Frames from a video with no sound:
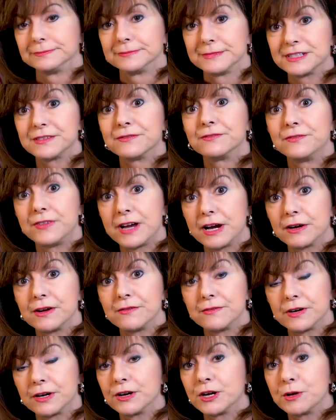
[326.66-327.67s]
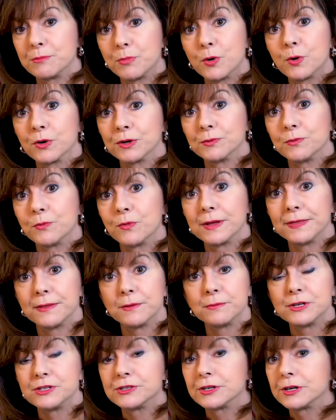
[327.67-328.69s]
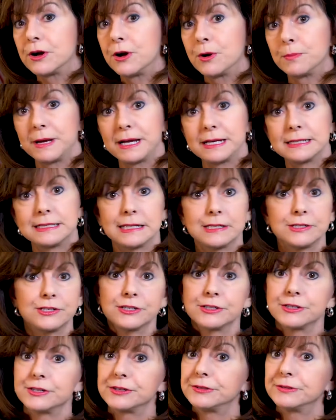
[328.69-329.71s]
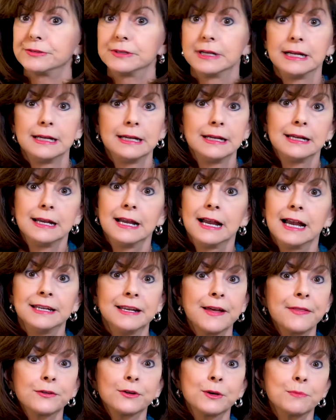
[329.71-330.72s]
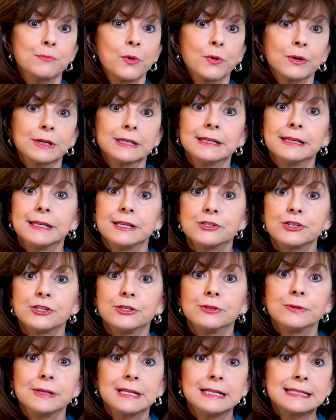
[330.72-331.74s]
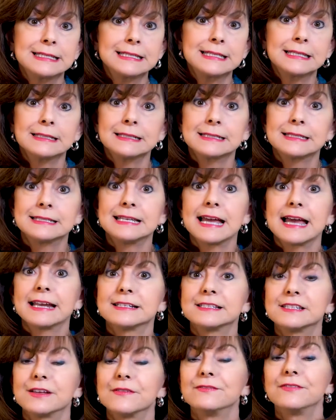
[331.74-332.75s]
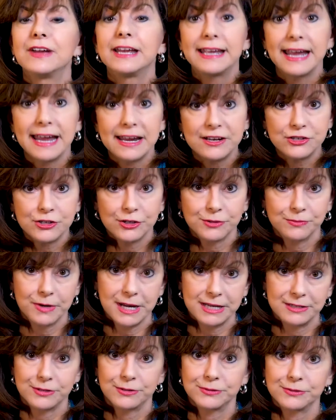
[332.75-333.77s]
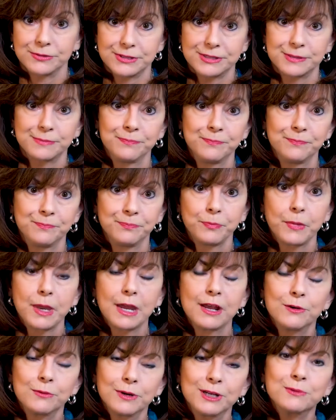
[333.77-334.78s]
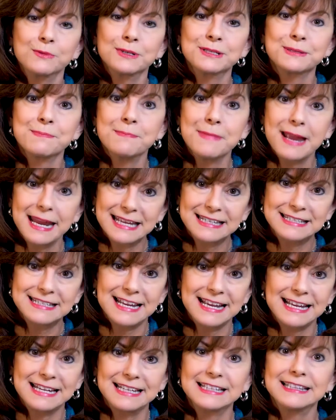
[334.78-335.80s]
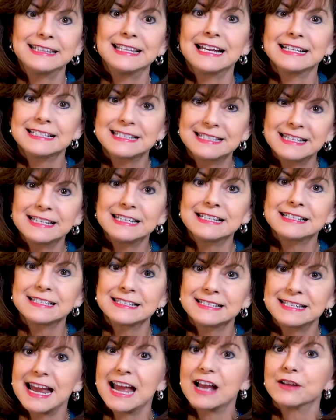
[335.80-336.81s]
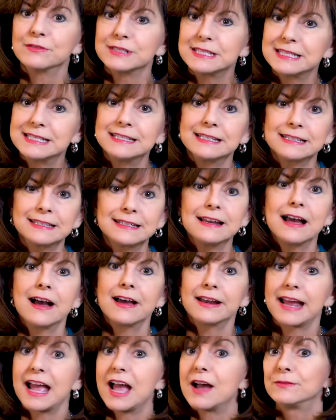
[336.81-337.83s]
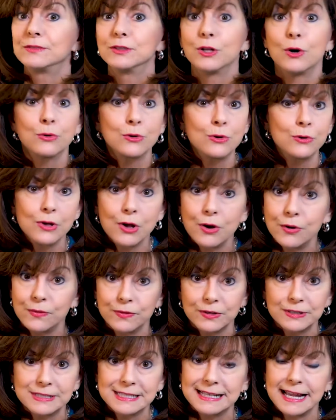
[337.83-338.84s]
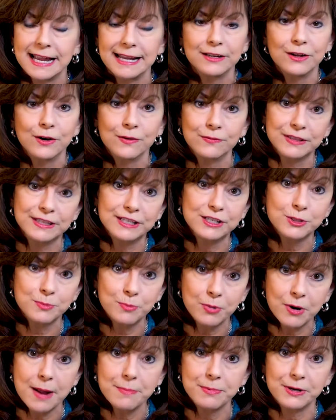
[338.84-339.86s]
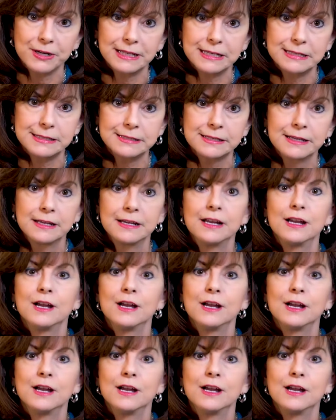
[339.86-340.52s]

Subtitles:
It's a very, very important one that we should all pay attention to. Another important issue is the status of vacation rentals. When it was mandated that cities and towns did not have local oversight over these properties,